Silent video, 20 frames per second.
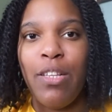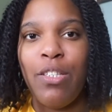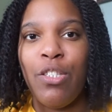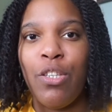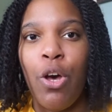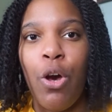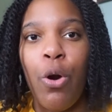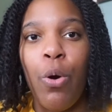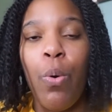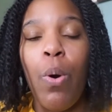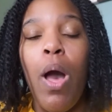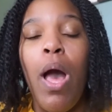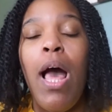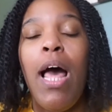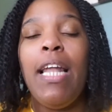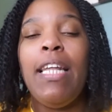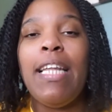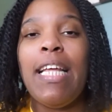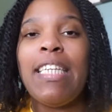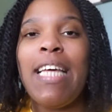So
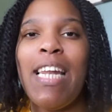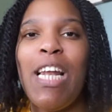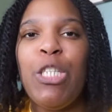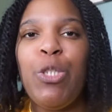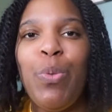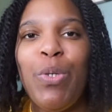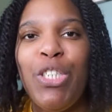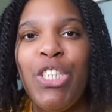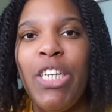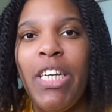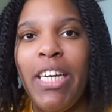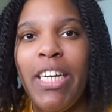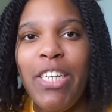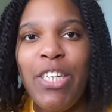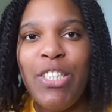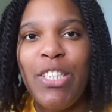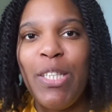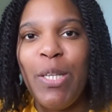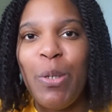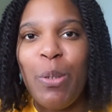let's kind of switch
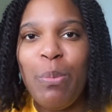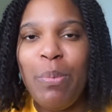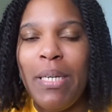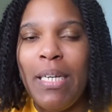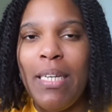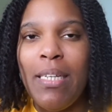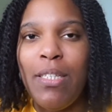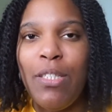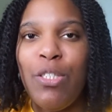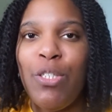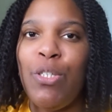gears a little bit